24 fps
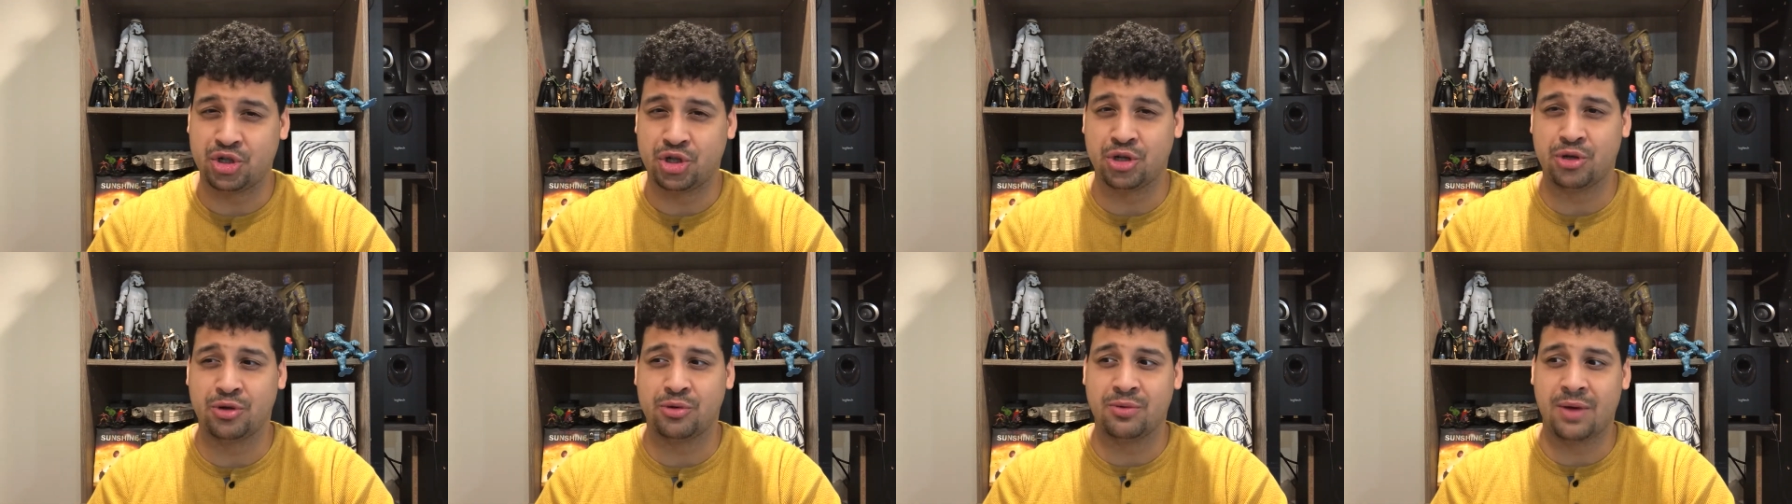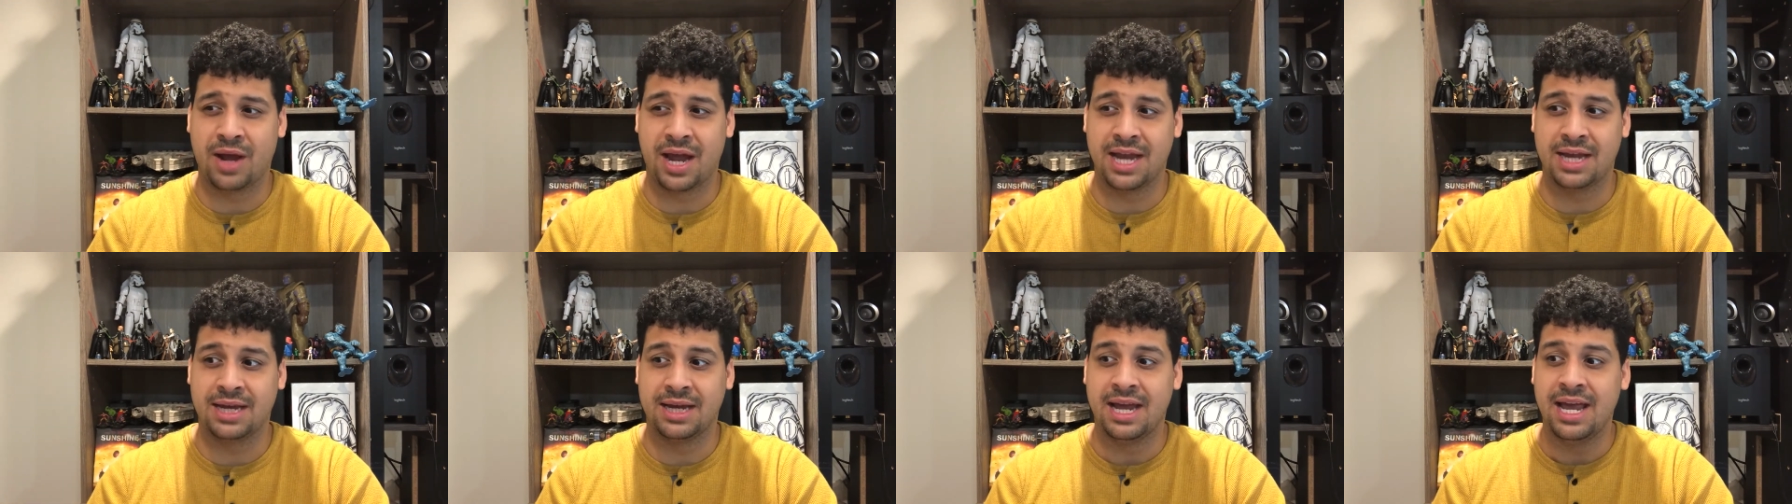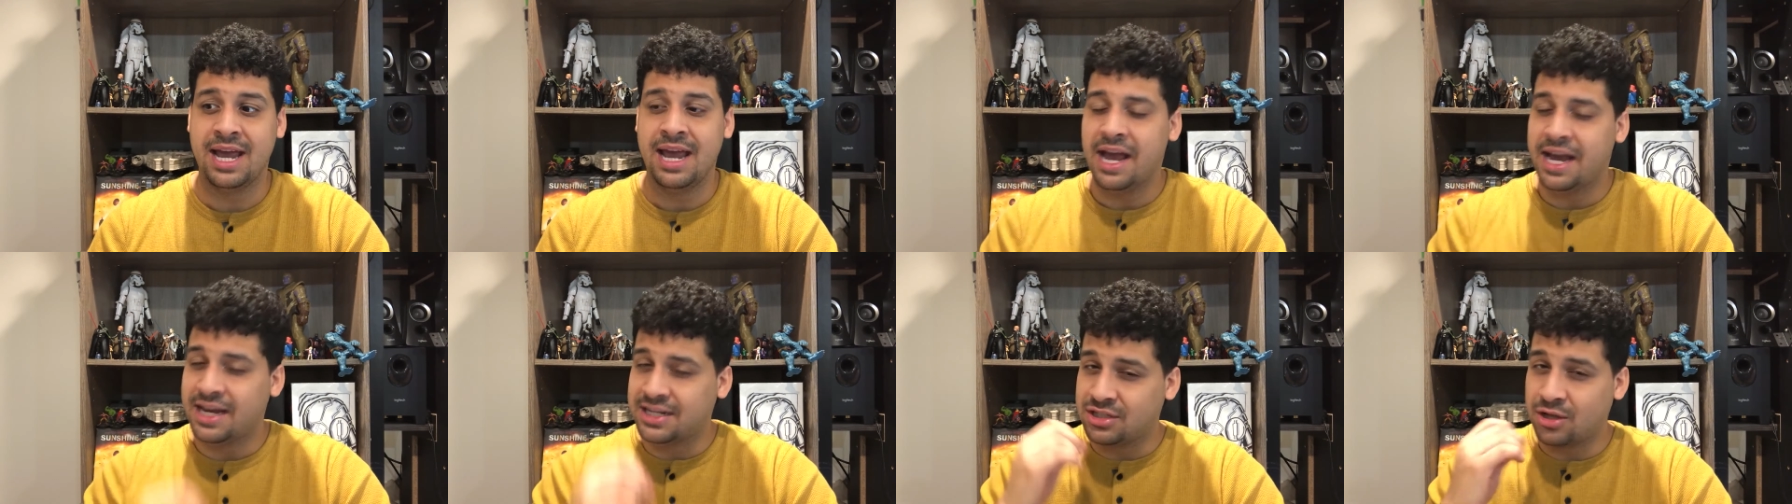Chu, and
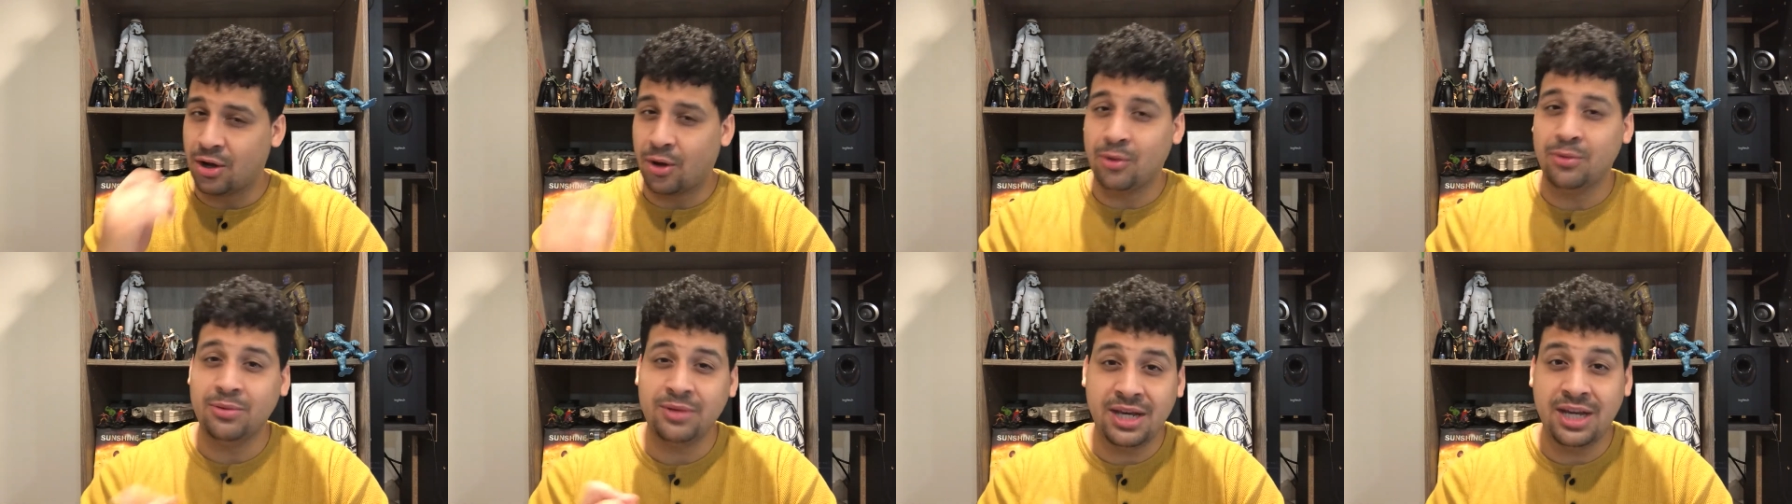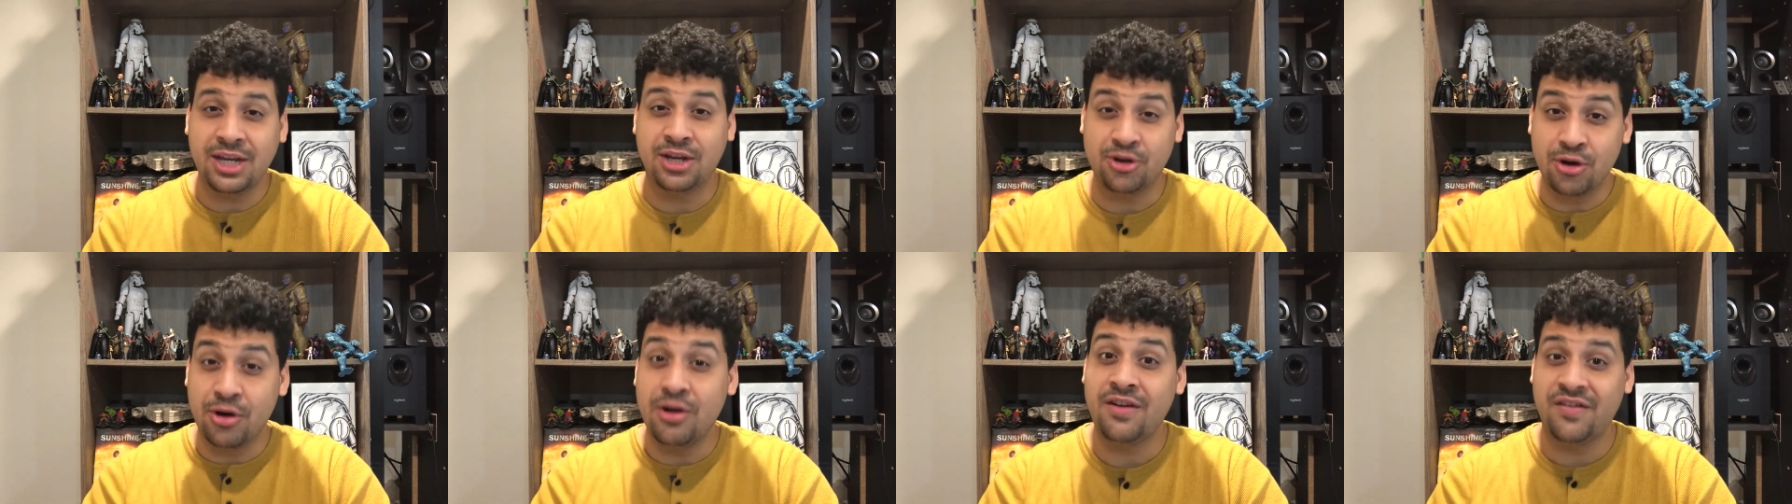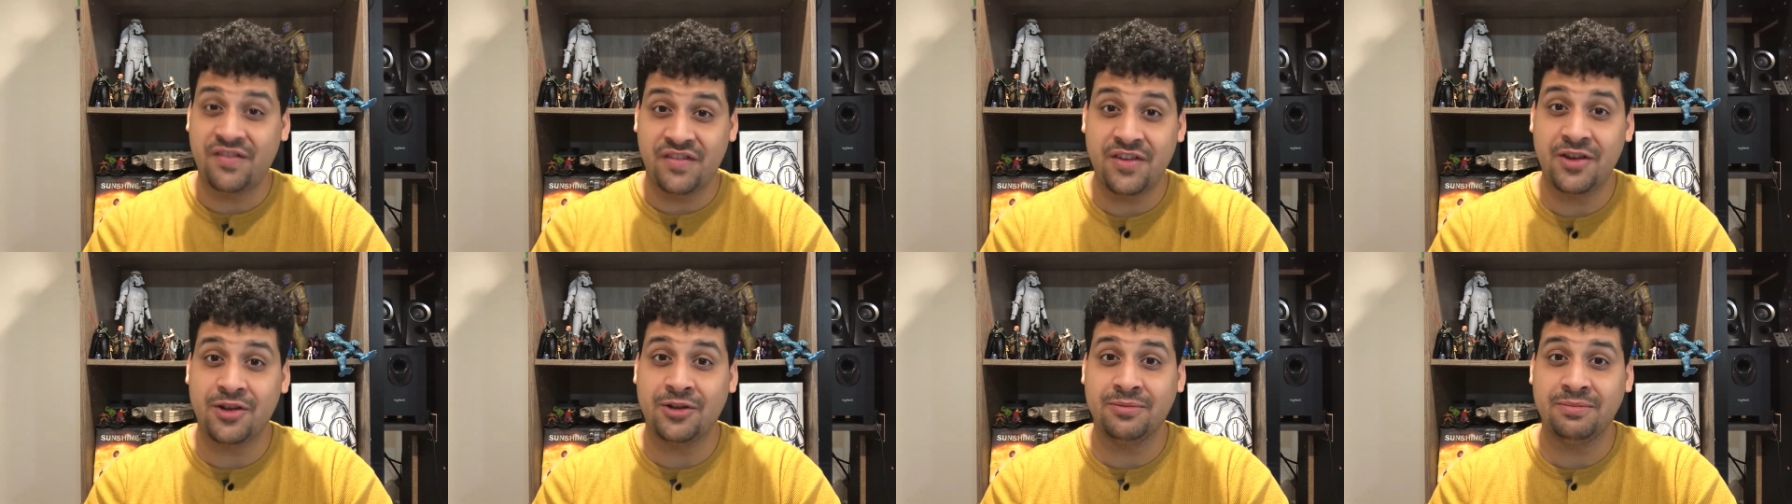his only
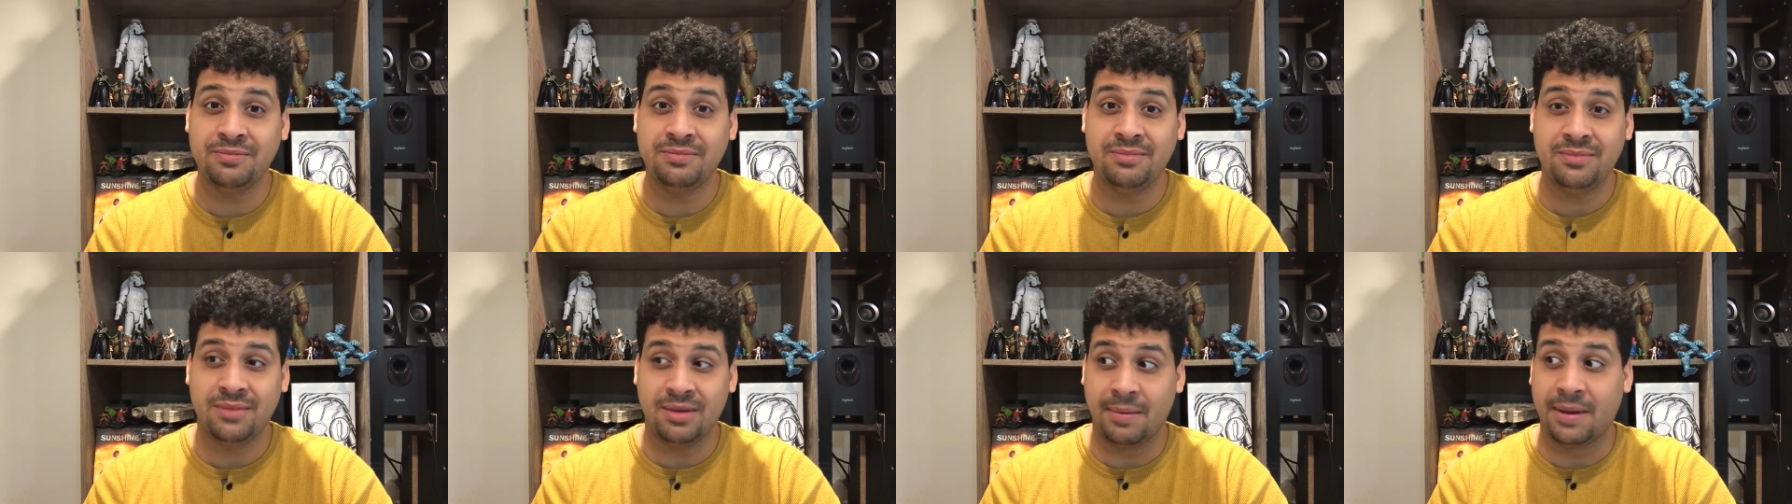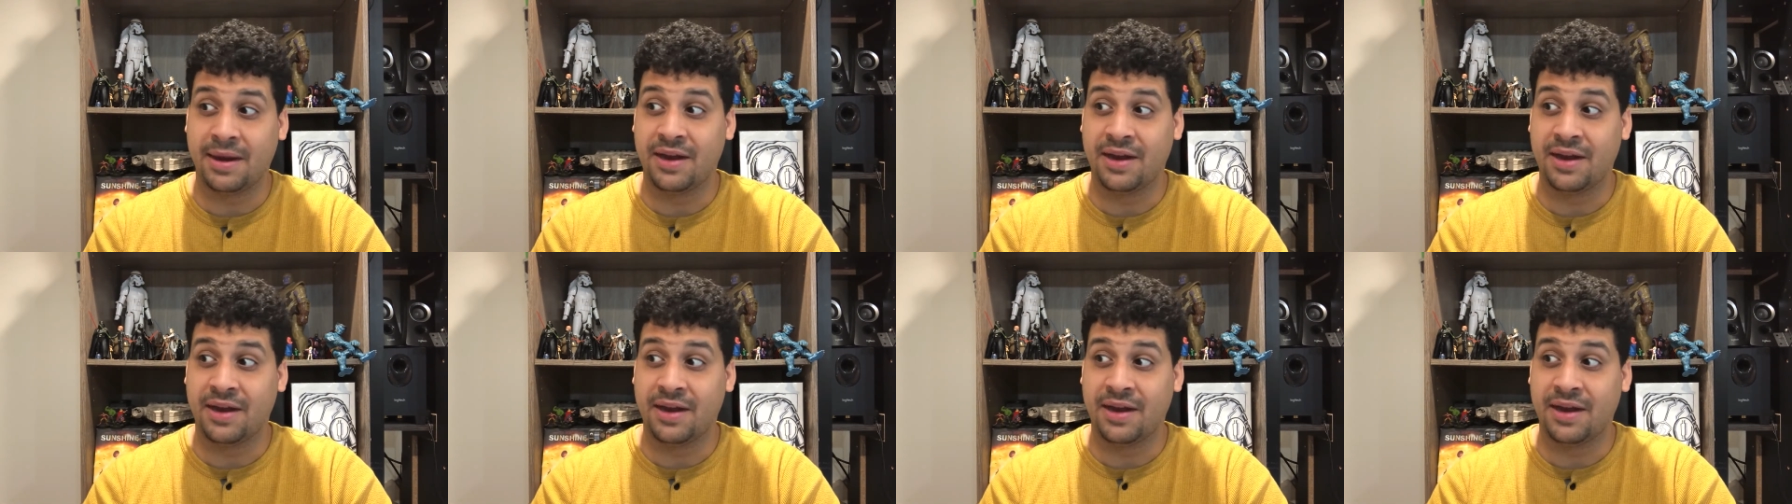good film,